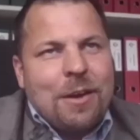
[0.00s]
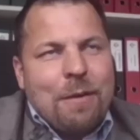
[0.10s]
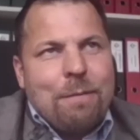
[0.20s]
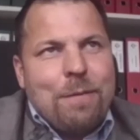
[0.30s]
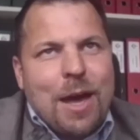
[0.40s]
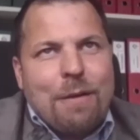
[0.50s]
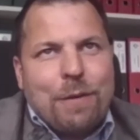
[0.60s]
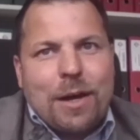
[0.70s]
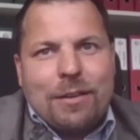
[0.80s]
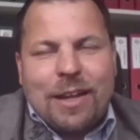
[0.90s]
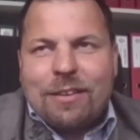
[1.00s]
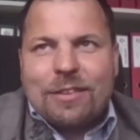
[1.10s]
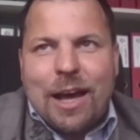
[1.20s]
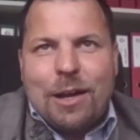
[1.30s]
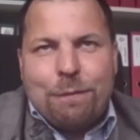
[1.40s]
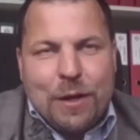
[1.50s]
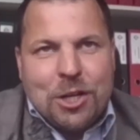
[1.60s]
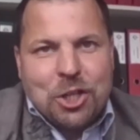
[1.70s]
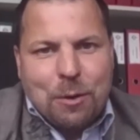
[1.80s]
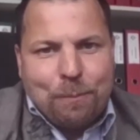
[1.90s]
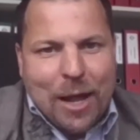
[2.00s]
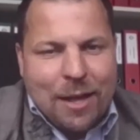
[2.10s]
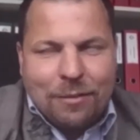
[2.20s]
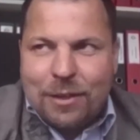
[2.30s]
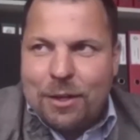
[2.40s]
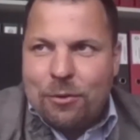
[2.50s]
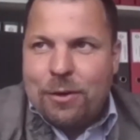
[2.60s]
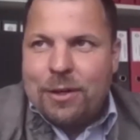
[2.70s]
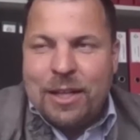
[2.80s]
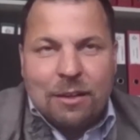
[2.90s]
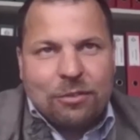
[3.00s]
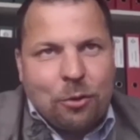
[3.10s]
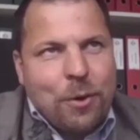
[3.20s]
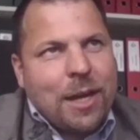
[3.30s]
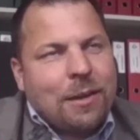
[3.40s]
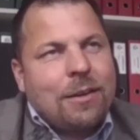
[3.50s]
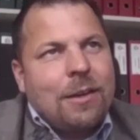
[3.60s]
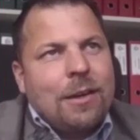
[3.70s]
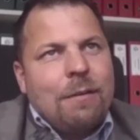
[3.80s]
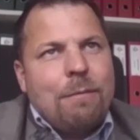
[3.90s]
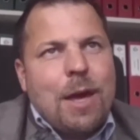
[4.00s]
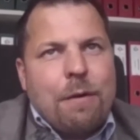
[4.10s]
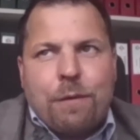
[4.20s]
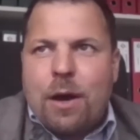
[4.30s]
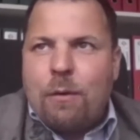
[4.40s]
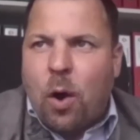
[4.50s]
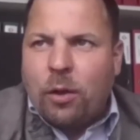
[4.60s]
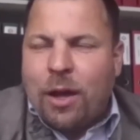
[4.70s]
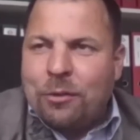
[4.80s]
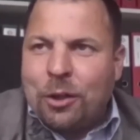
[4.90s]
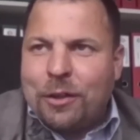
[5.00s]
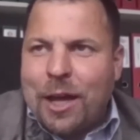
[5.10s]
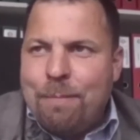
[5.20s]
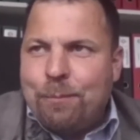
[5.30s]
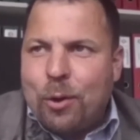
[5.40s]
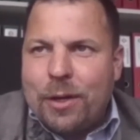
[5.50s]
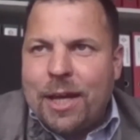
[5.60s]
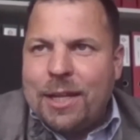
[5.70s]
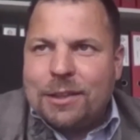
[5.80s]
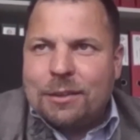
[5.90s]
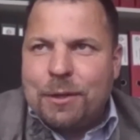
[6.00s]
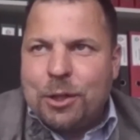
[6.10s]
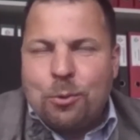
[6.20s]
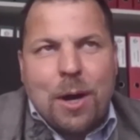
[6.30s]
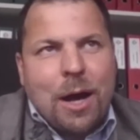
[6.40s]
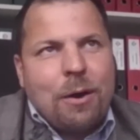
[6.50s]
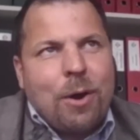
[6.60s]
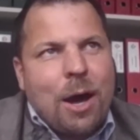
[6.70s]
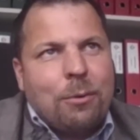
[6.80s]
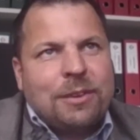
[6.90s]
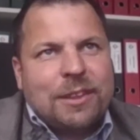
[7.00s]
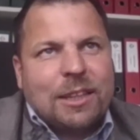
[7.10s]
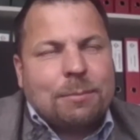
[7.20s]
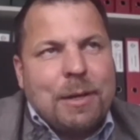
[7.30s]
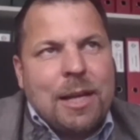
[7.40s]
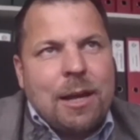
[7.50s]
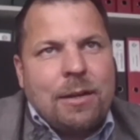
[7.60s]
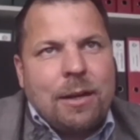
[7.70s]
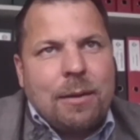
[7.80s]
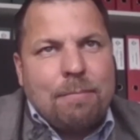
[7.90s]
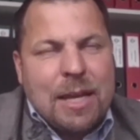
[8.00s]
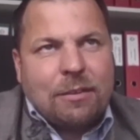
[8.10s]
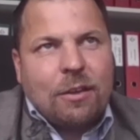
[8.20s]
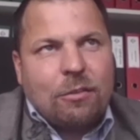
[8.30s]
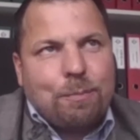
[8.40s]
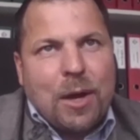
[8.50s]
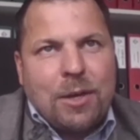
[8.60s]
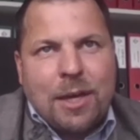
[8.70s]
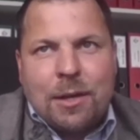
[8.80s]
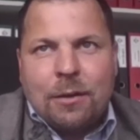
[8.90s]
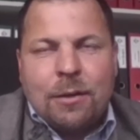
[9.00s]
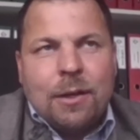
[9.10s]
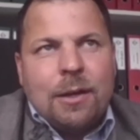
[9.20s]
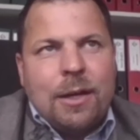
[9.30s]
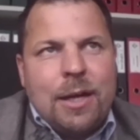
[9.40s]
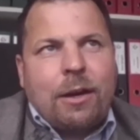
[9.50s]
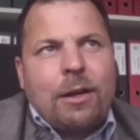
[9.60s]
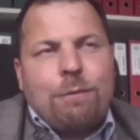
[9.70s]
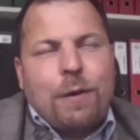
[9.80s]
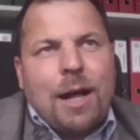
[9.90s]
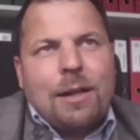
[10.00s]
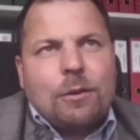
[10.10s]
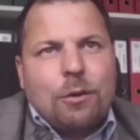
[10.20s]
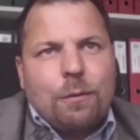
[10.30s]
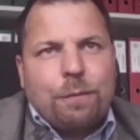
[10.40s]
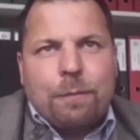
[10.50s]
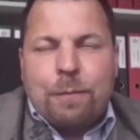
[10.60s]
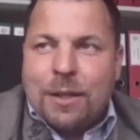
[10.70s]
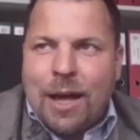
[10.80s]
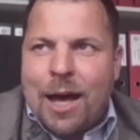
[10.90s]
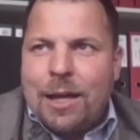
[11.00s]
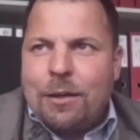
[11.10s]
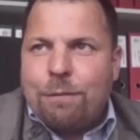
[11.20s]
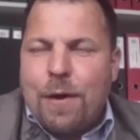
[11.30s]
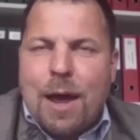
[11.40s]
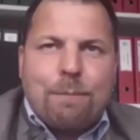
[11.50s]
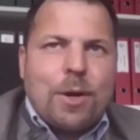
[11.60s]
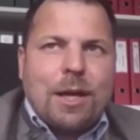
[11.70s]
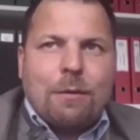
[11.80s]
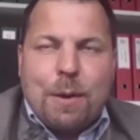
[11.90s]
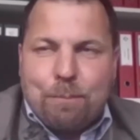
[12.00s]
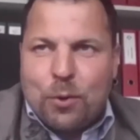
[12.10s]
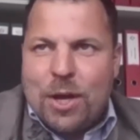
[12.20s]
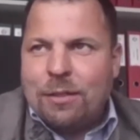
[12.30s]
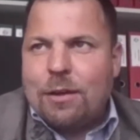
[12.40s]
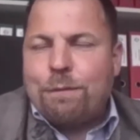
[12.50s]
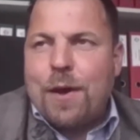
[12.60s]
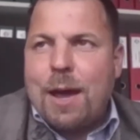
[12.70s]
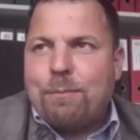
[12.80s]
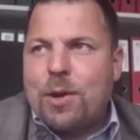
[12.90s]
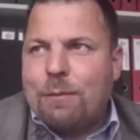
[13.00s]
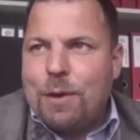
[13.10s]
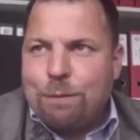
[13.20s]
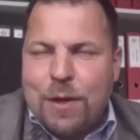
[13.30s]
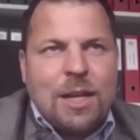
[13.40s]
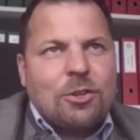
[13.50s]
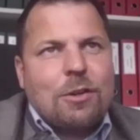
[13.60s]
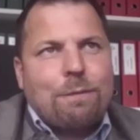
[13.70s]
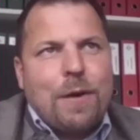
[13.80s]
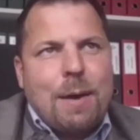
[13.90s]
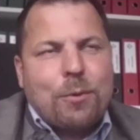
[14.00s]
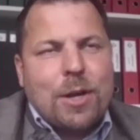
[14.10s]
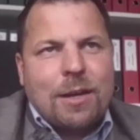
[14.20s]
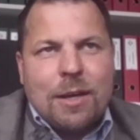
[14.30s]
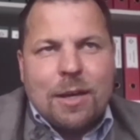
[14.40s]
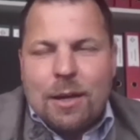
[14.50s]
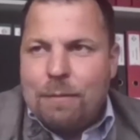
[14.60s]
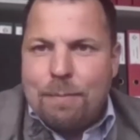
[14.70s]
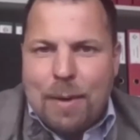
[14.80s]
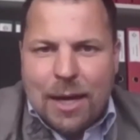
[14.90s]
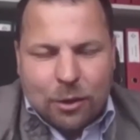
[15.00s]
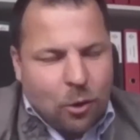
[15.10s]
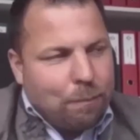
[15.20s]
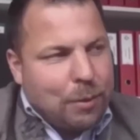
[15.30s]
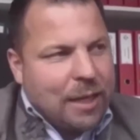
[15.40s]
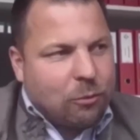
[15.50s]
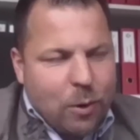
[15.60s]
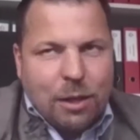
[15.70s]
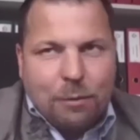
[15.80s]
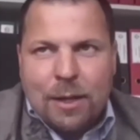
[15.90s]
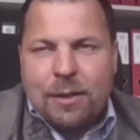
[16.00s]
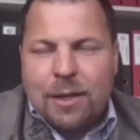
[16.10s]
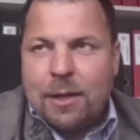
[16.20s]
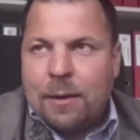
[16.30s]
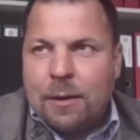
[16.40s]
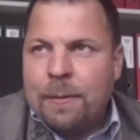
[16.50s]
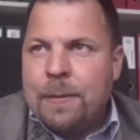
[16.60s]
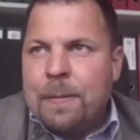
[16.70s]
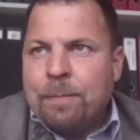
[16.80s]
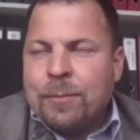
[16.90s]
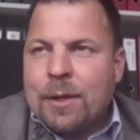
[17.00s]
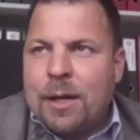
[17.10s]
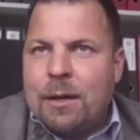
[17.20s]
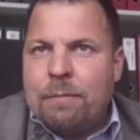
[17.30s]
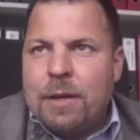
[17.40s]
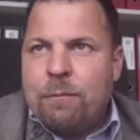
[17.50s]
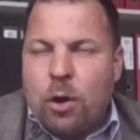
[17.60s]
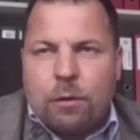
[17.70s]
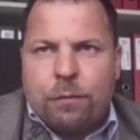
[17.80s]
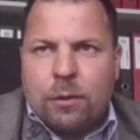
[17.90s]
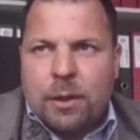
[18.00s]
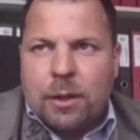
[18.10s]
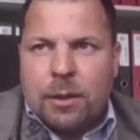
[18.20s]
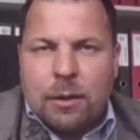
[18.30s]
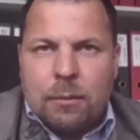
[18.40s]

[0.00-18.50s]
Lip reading: We have a textile finishing plant here near Zurich. We have 100 employees. We do around 6 million meters per year here in Veralto. We dye the fabric, we print the fabric, we finish the fabric, we make the complete treatment here. We work for the